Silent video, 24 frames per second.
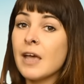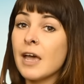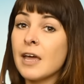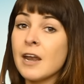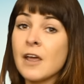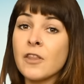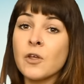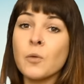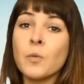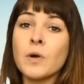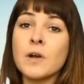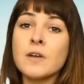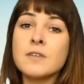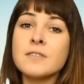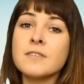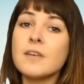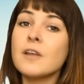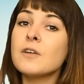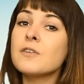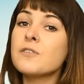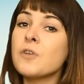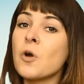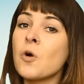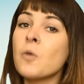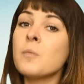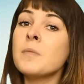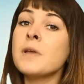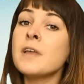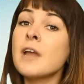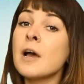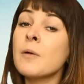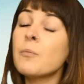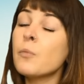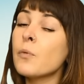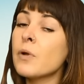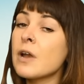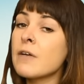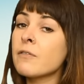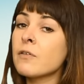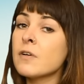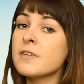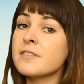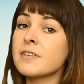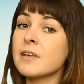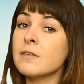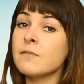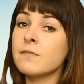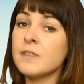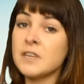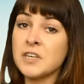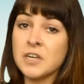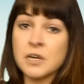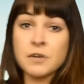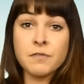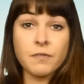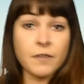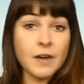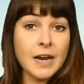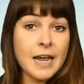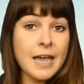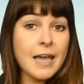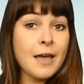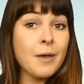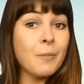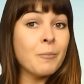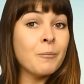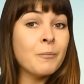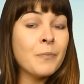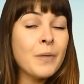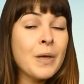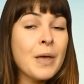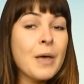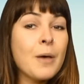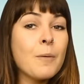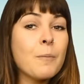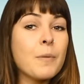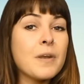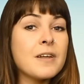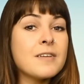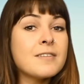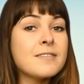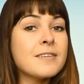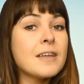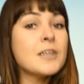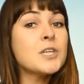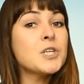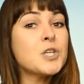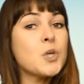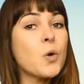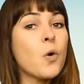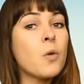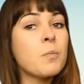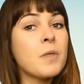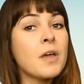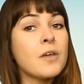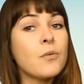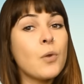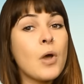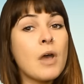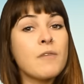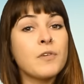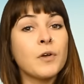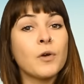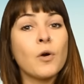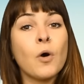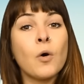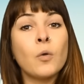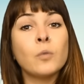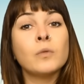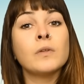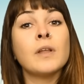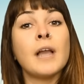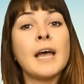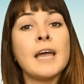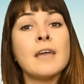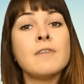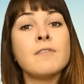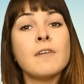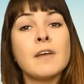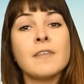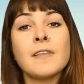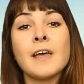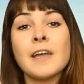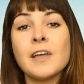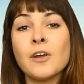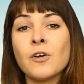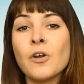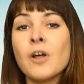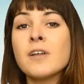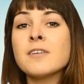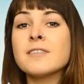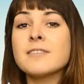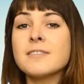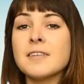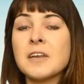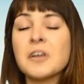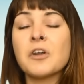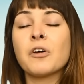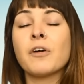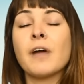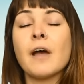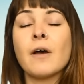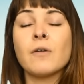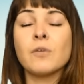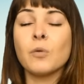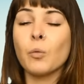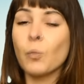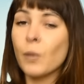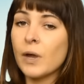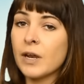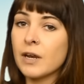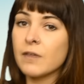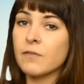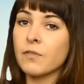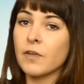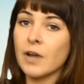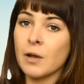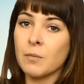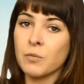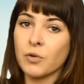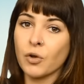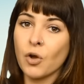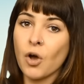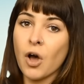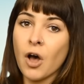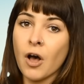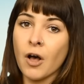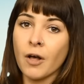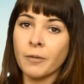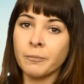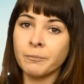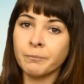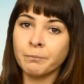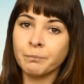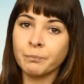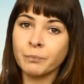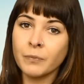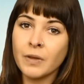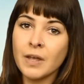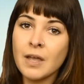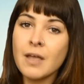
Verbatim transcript: In other words, don't meet up whenever it's convenient for him, but instead show him that you have your own life and that you're not sitting around waiting for him to call.